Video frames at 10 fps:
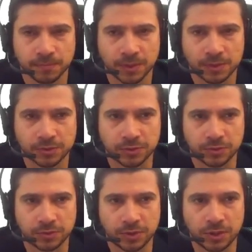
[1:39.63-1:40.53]

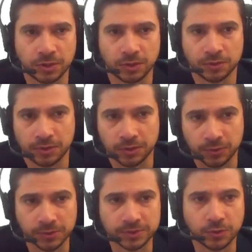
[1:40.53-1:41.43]
So along
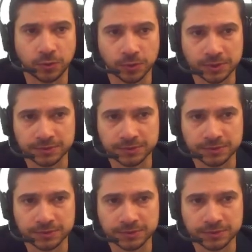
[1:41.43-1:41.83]
across the course,